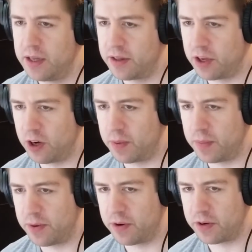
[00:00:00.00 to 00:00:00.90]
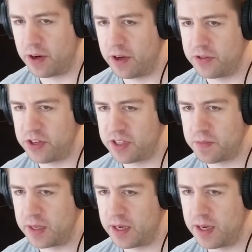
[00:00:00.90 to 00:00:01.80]
therapy protocol, just
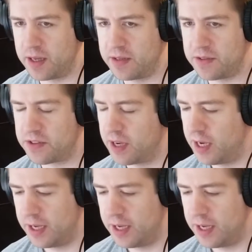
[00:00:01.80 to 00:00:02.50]
because